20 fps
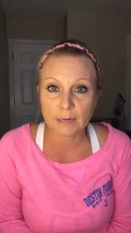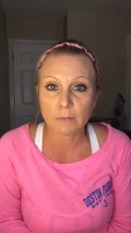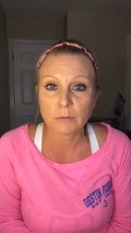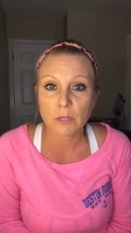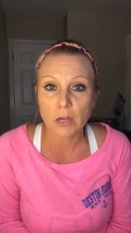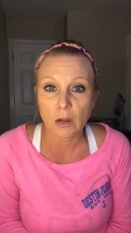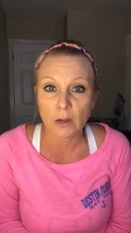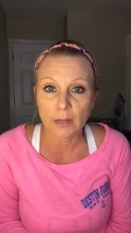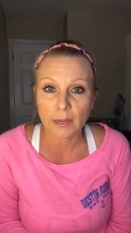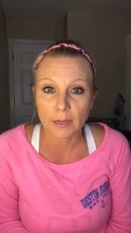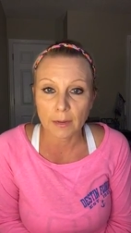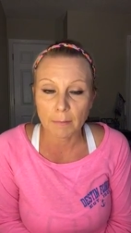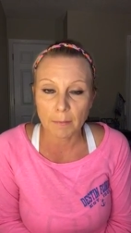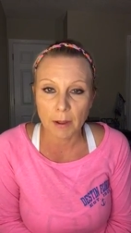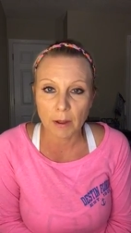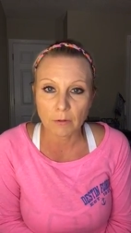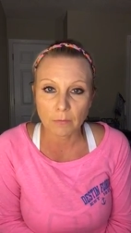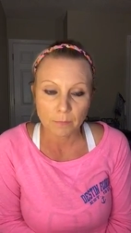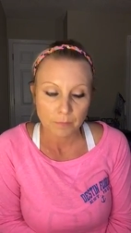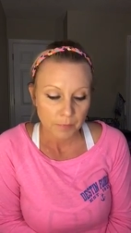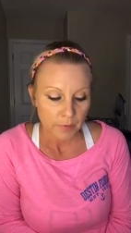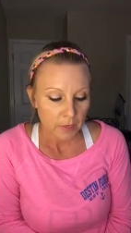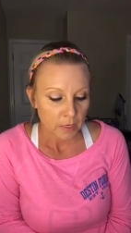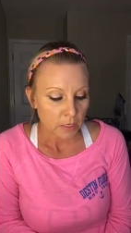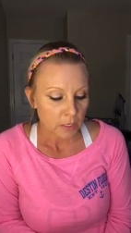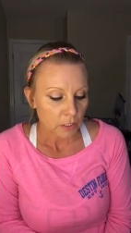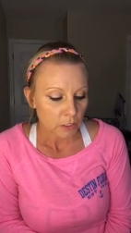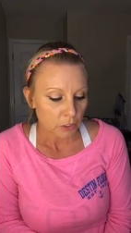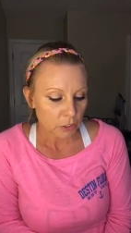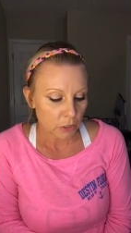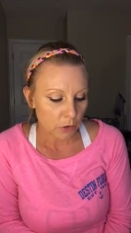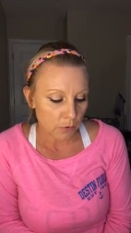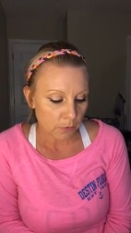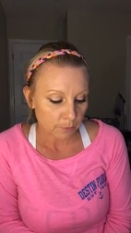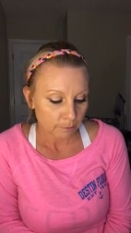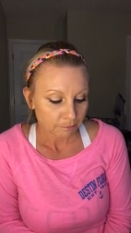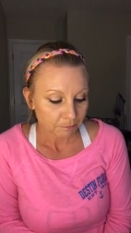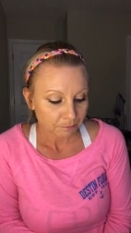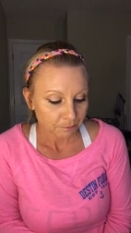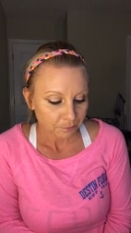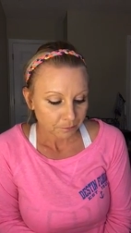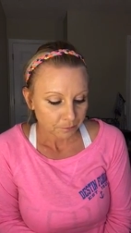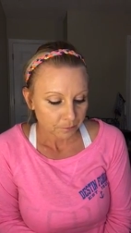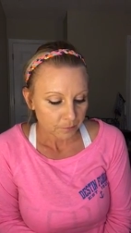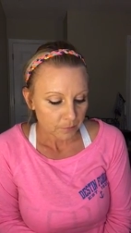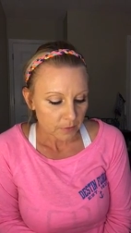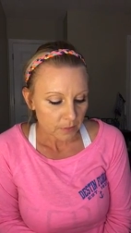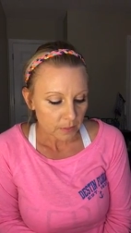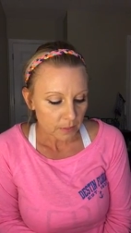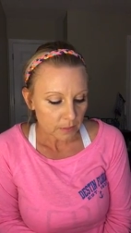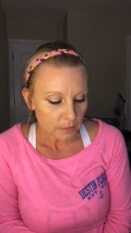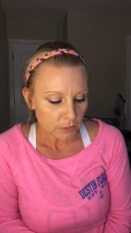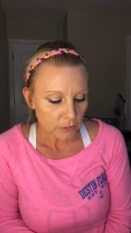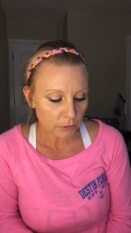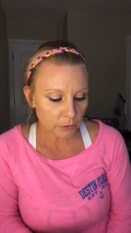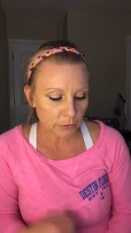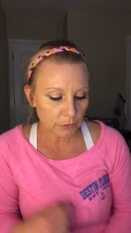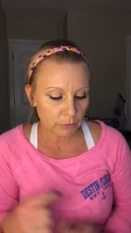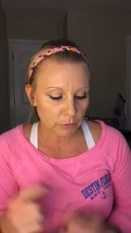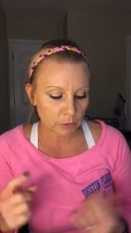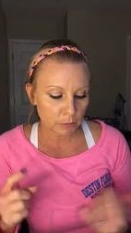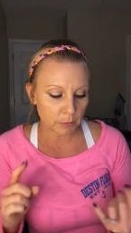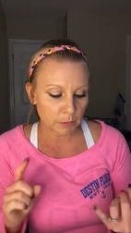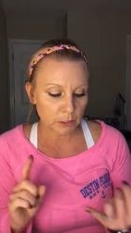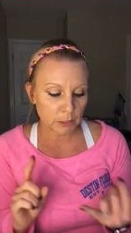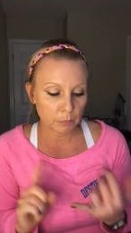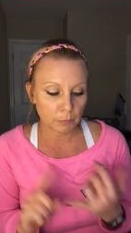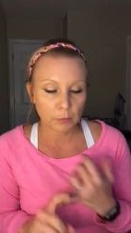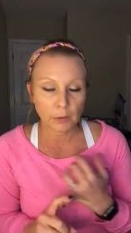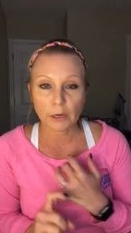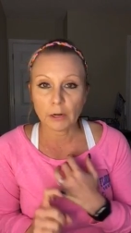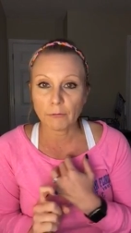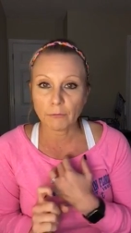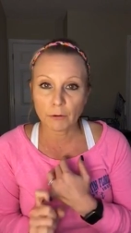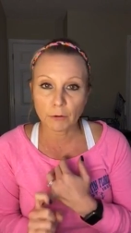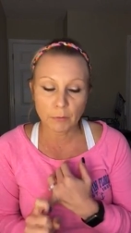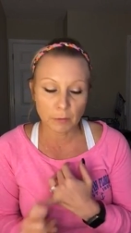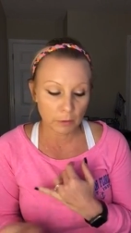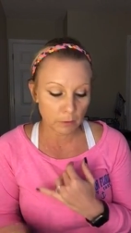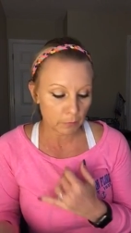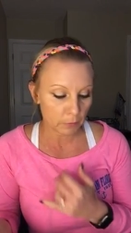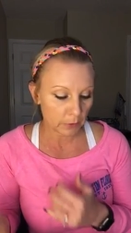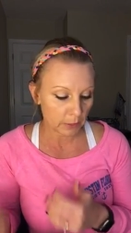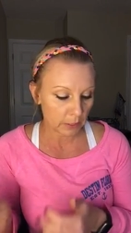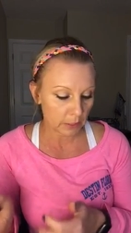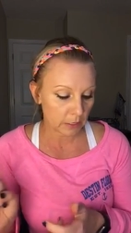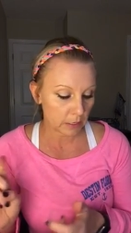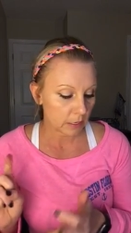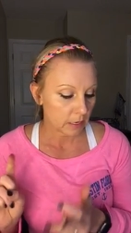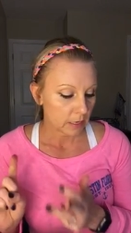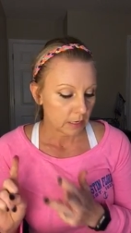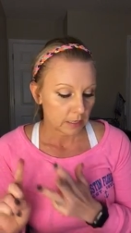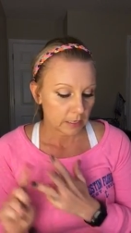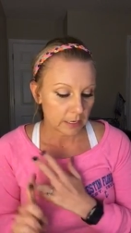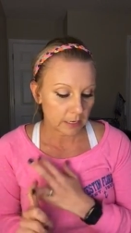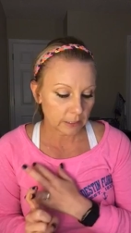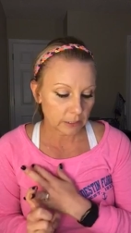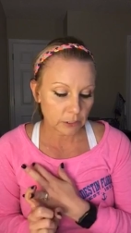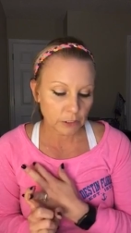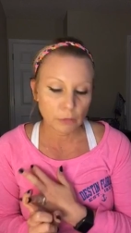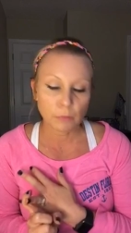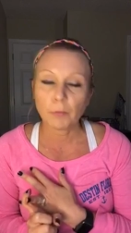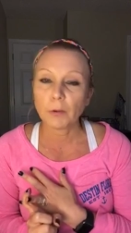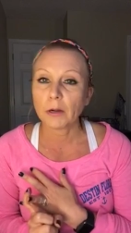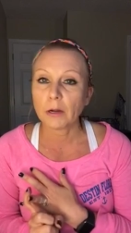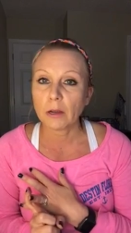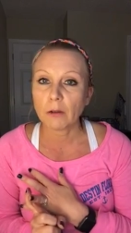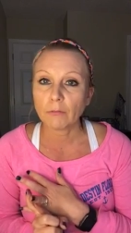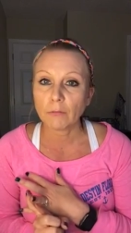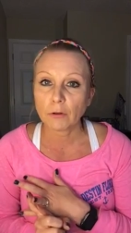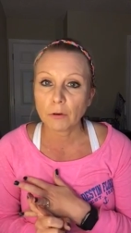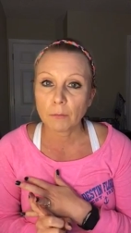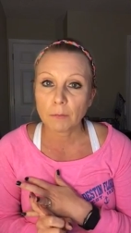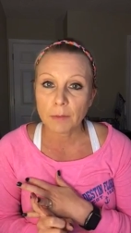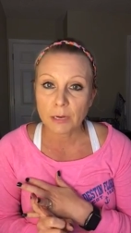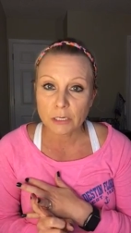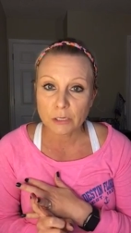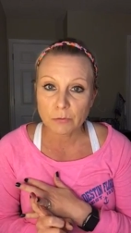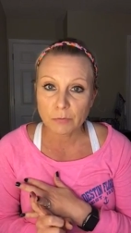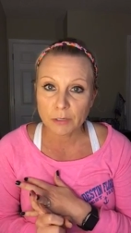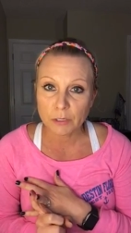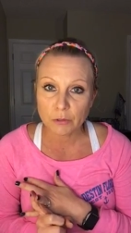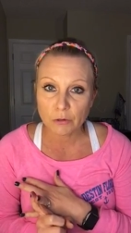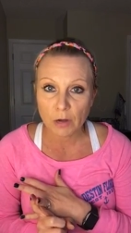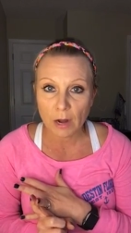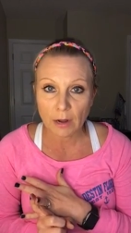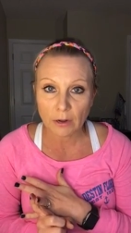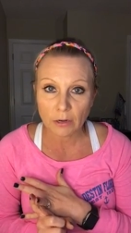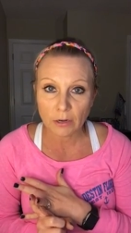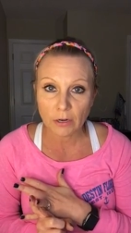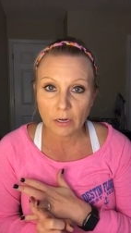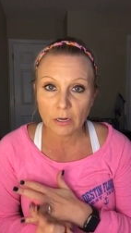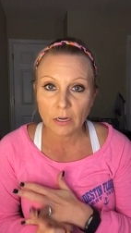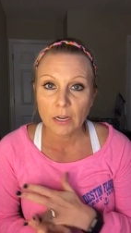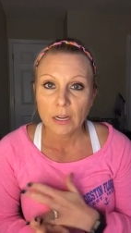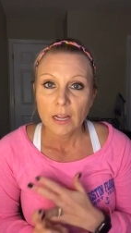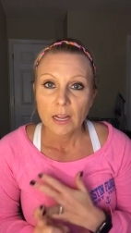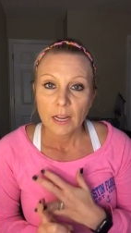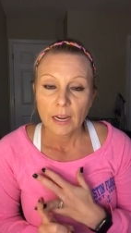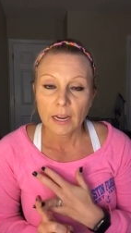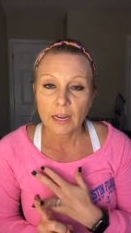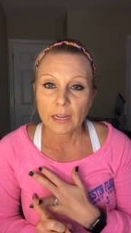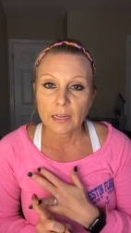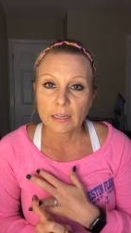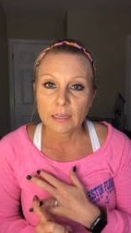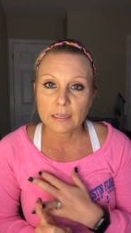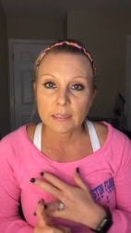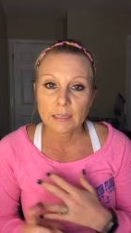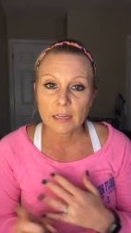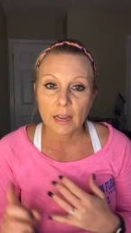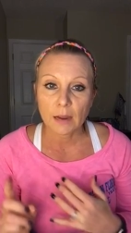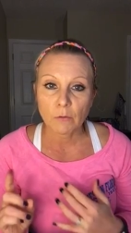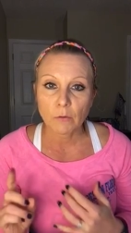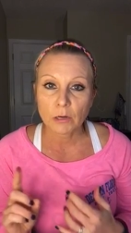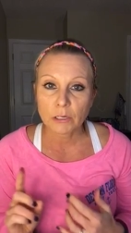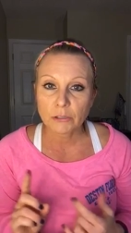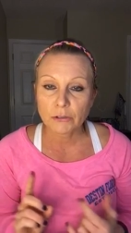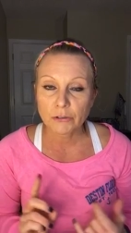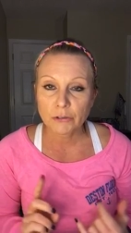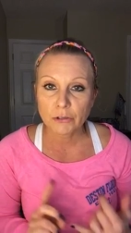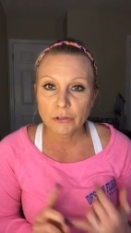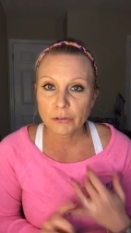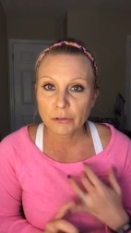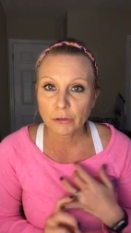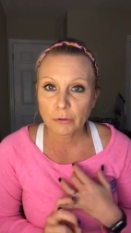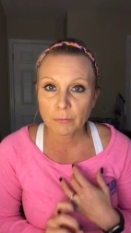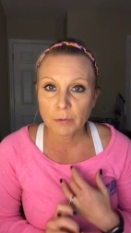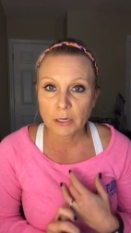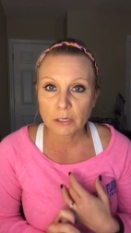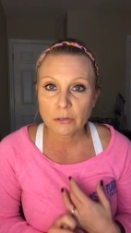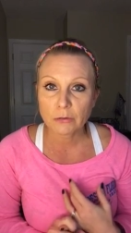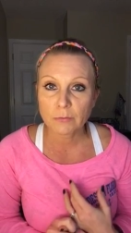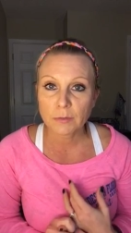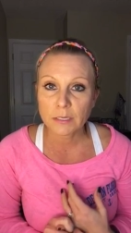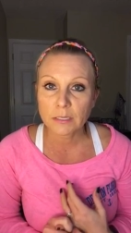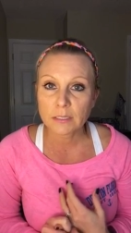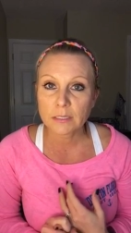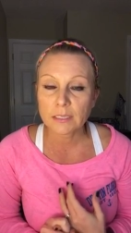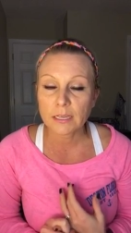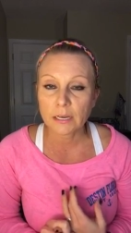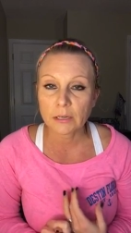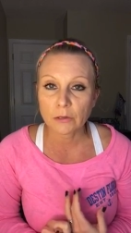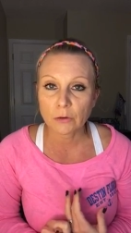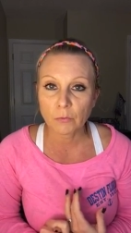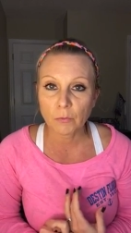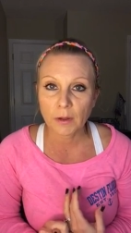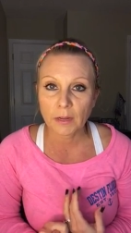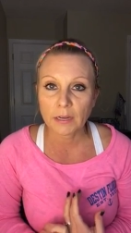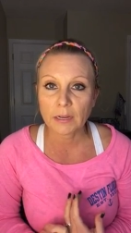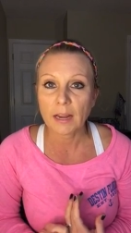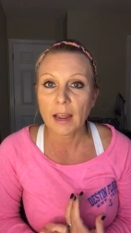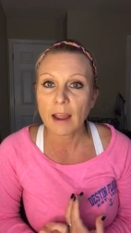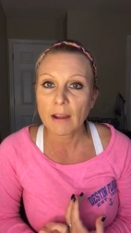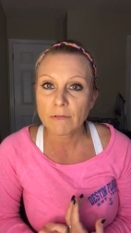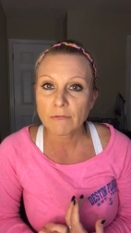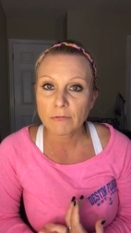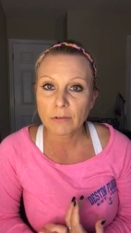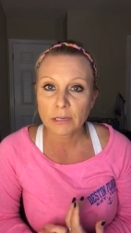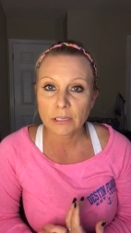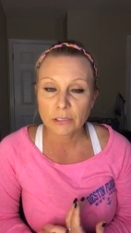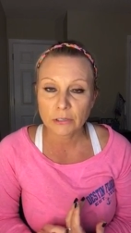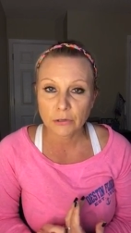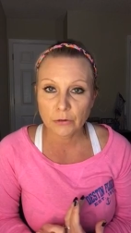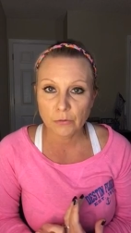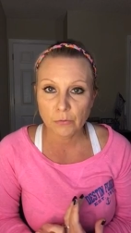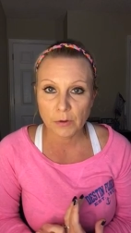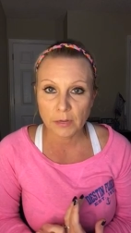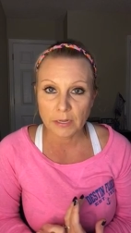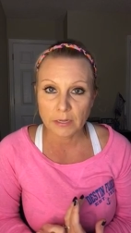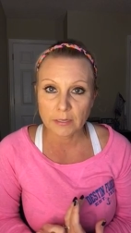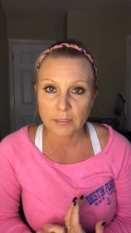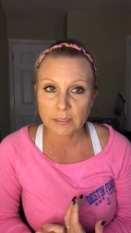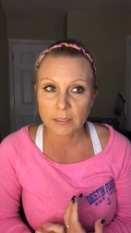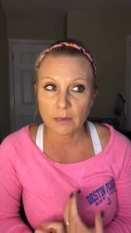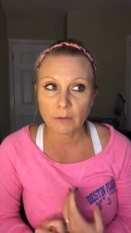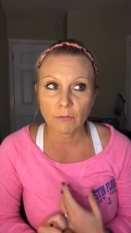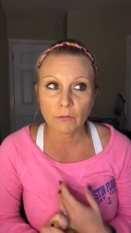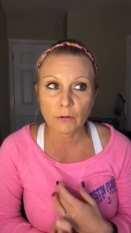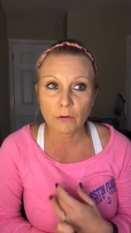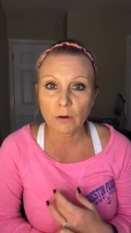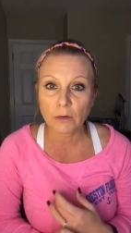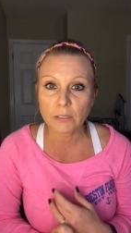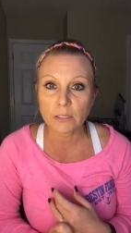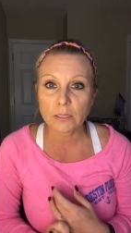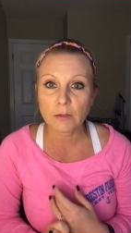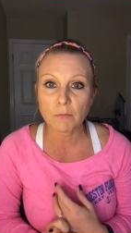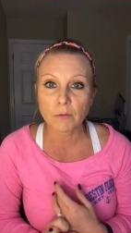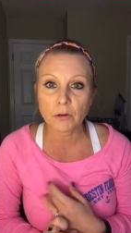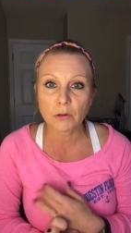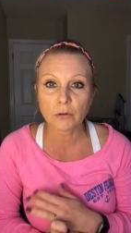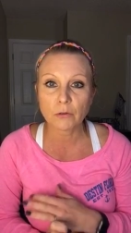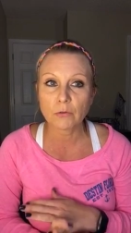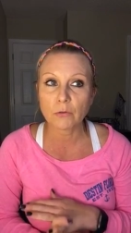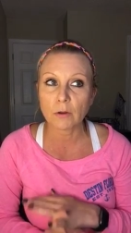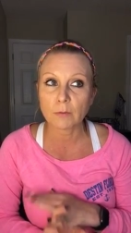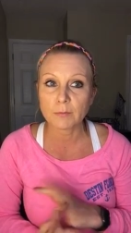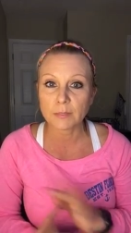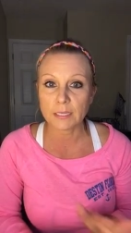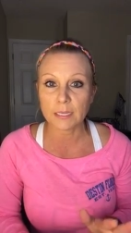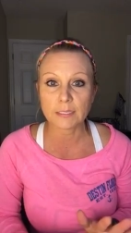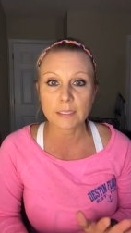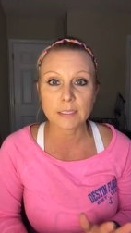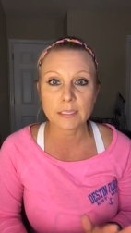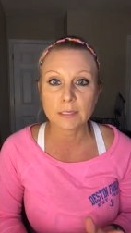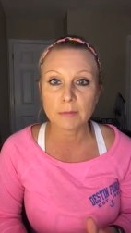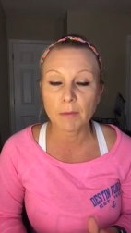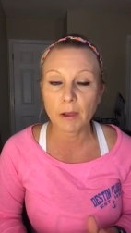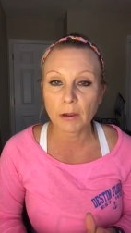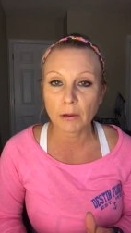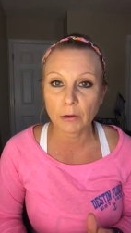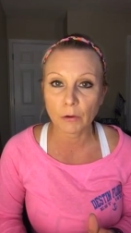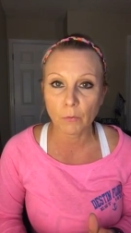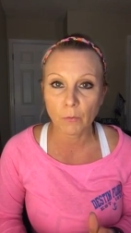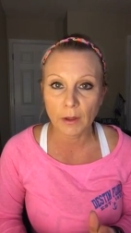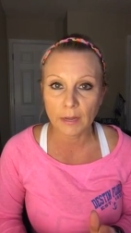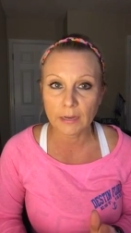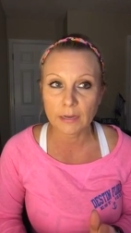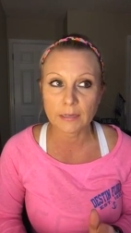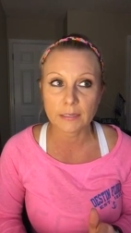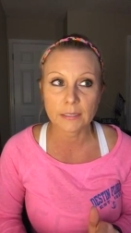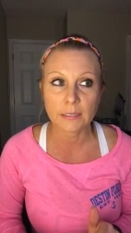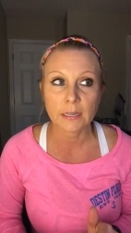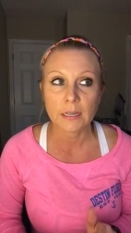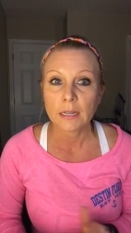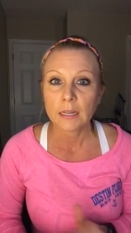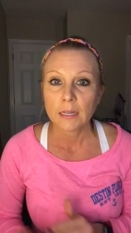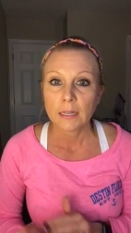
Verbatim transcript: that I'm talking about. So so you were supposed to print off your meal plan. Next, you print off your measurement tracker, and I want you to do your measurements and your weight every two weeks. If you are someone who obsesses about your weight,